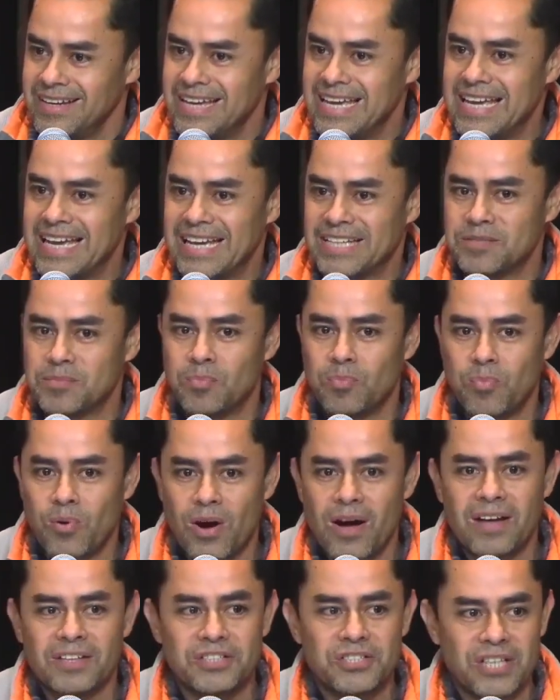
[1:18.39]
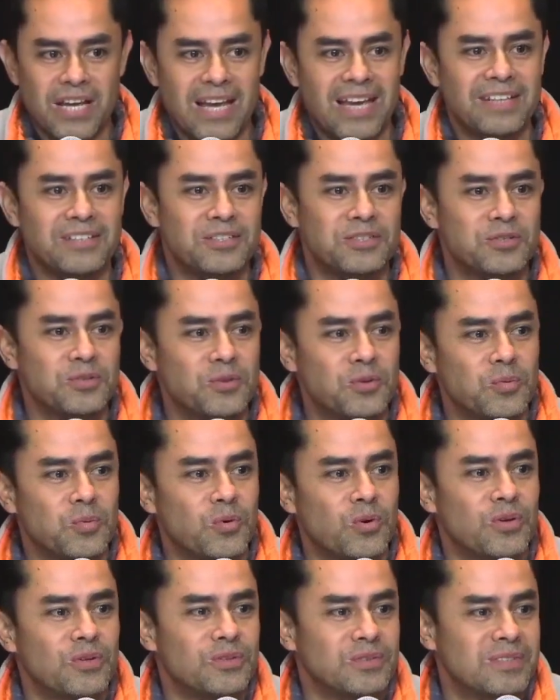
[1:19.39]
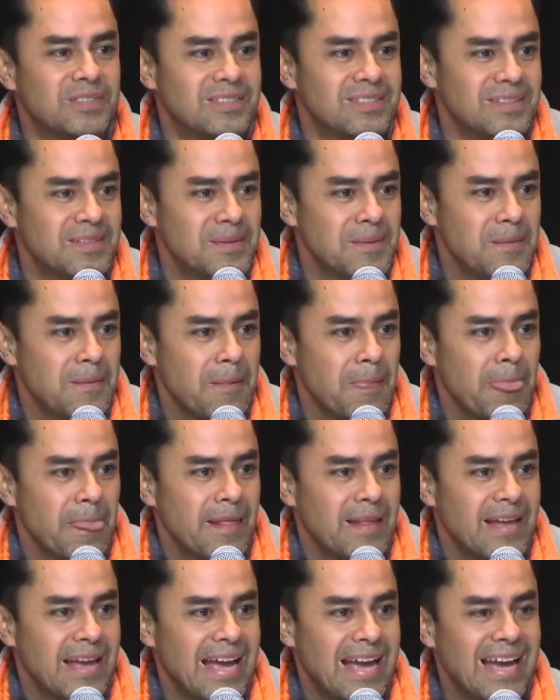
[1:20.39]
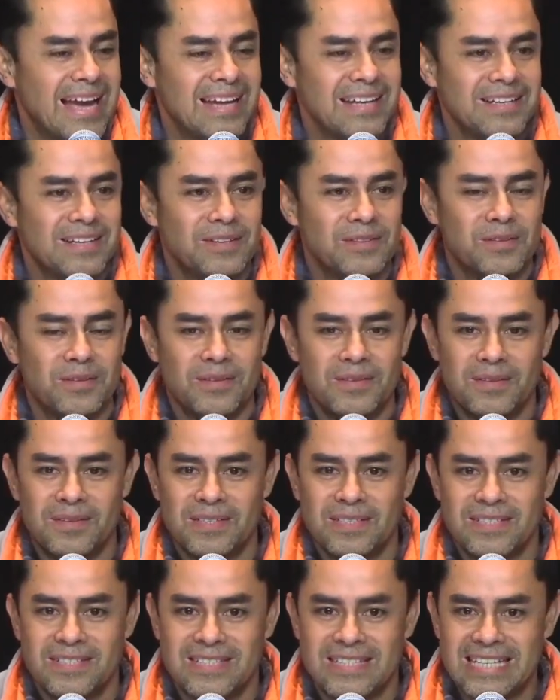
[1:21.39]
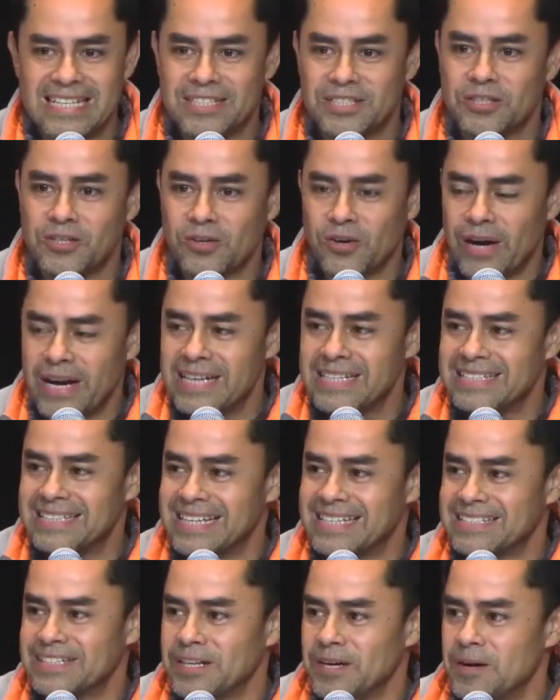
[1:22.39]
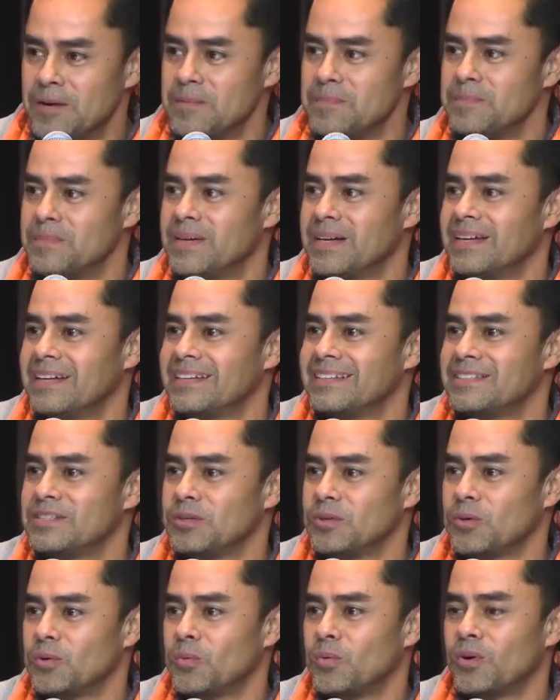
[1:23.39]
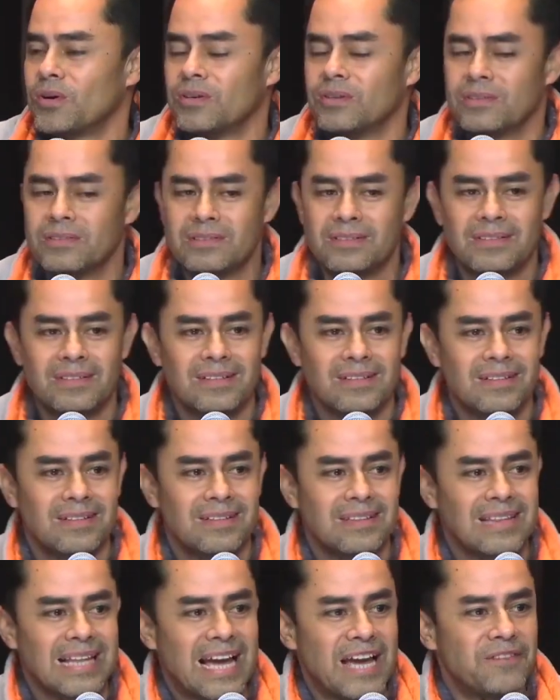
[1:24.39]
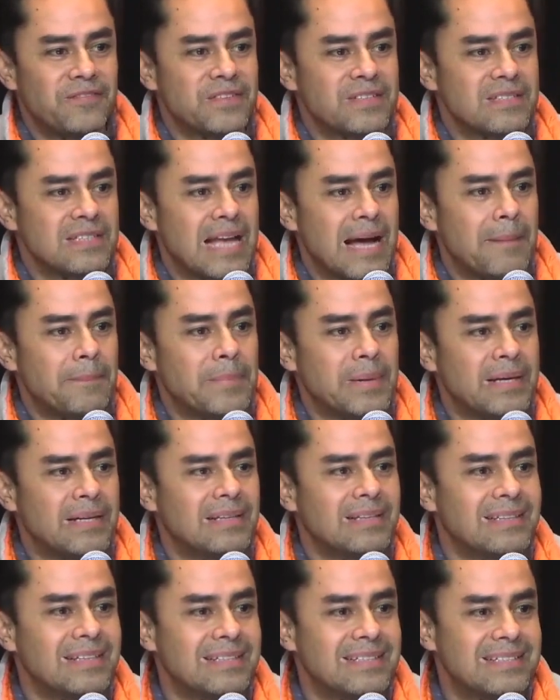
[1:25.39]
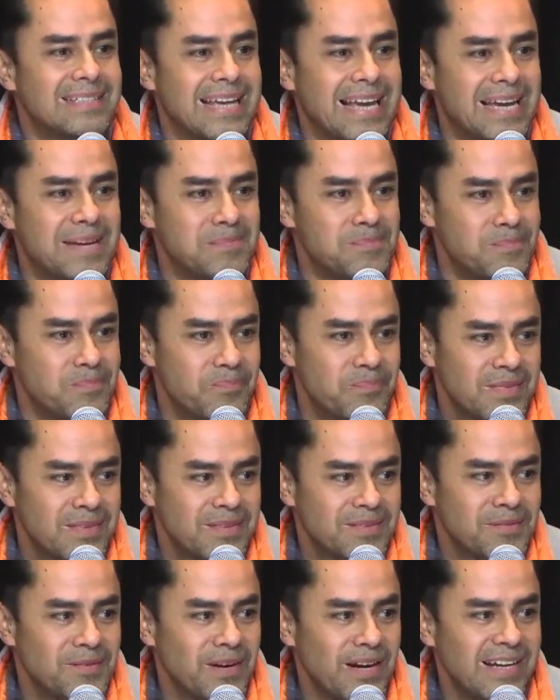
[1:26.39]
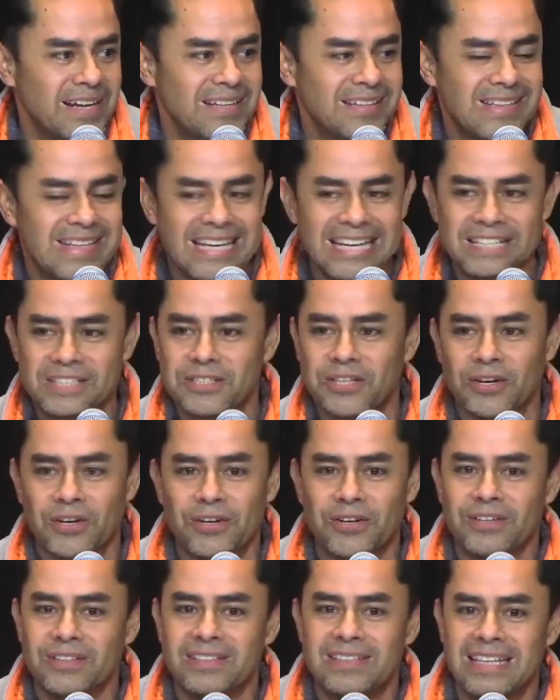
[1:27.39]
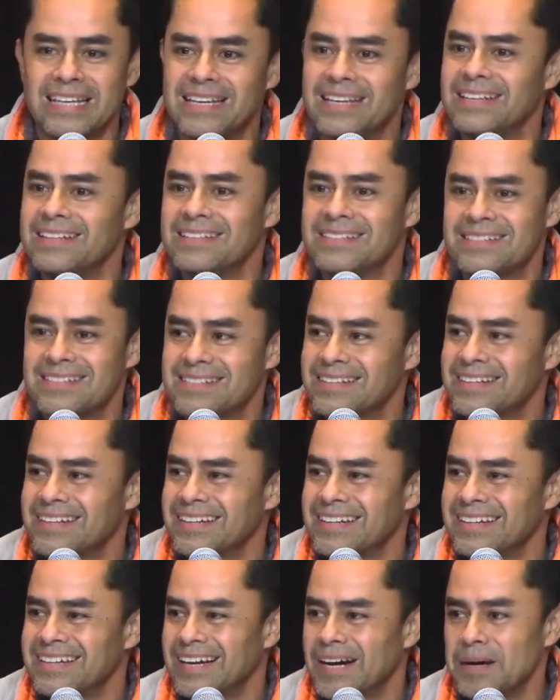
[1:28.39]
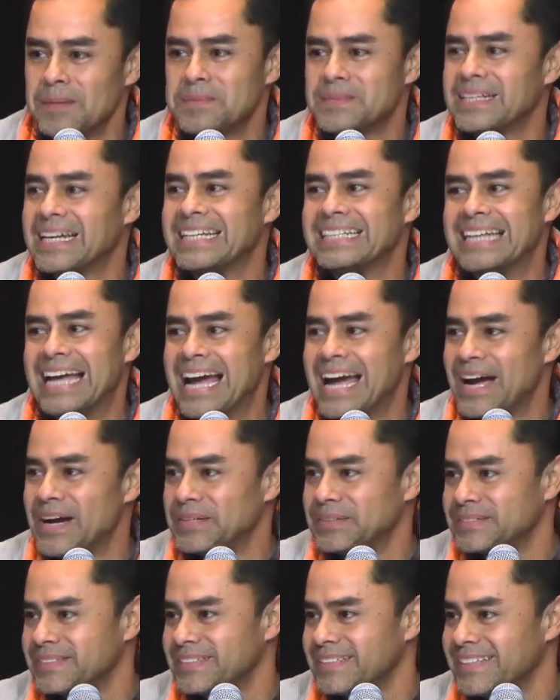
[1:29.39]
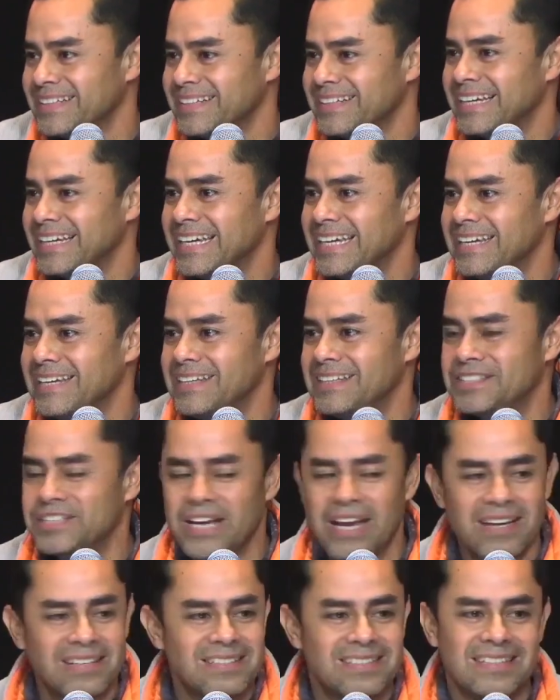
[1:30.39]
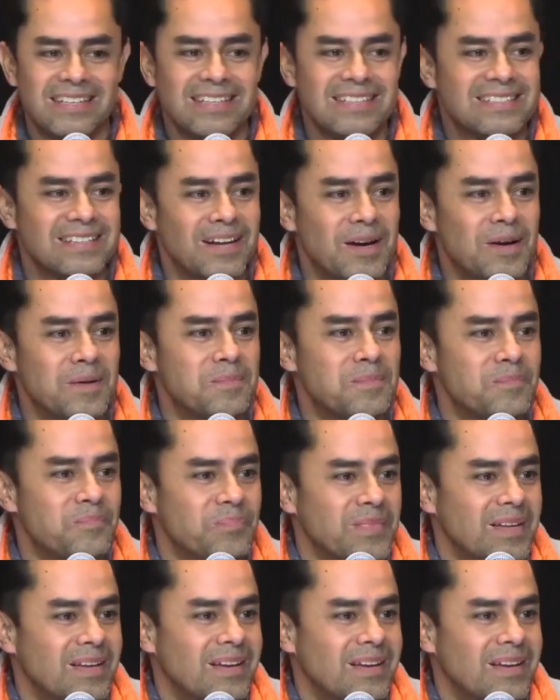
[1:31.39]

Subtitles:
He has brought change to the world. And since Christ has come to the world, life has not been the same, right? He turned things upside down. He changed things up.